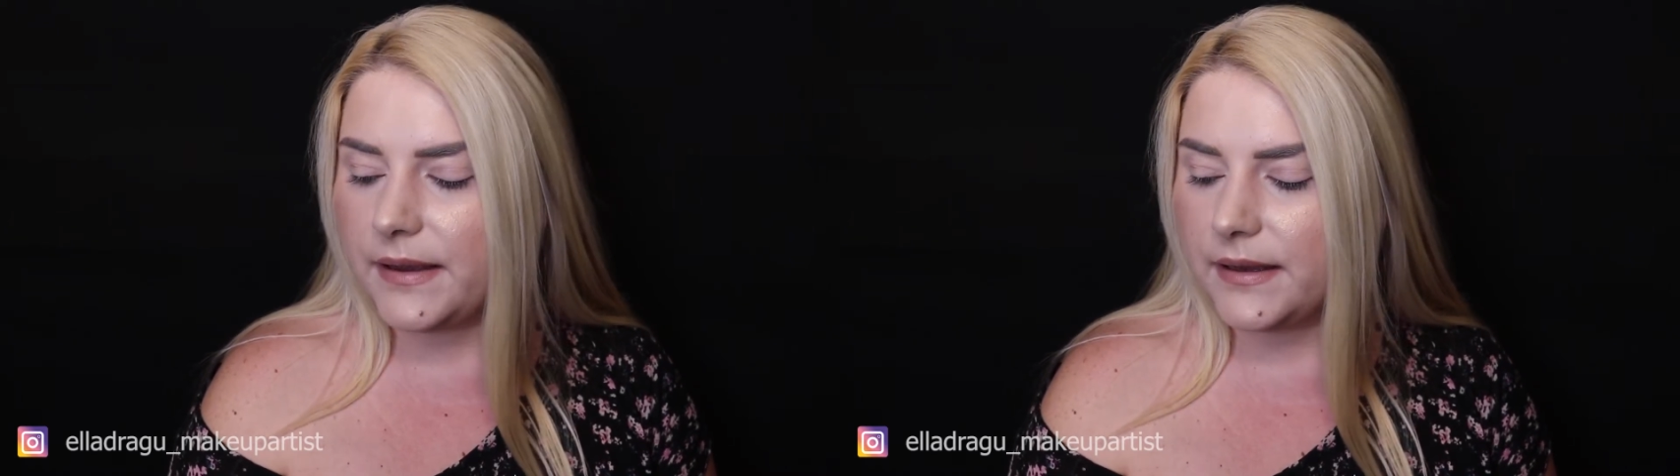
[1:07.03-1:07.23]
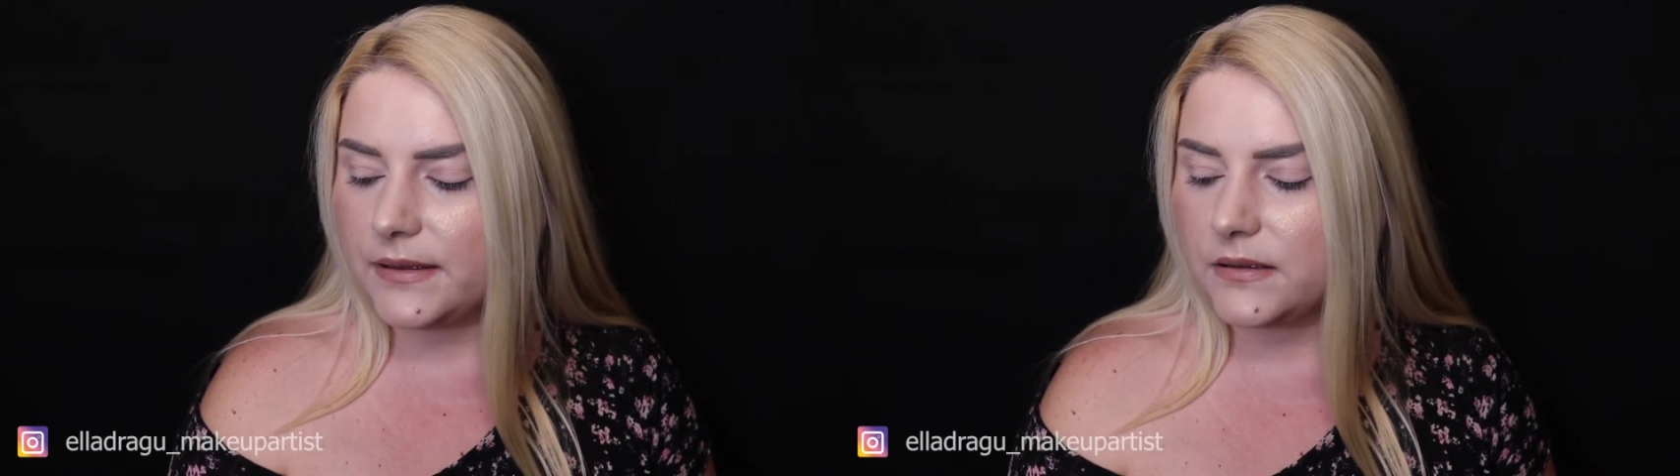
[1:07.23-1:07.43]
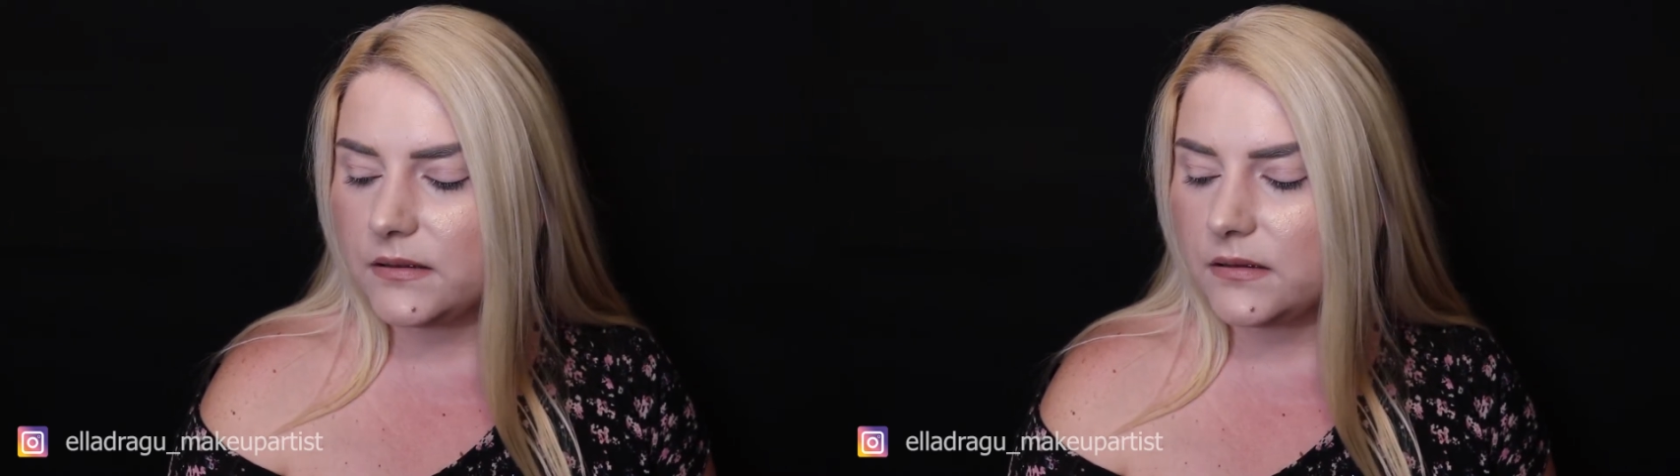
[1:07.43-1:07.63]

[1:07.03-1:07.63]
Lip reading: and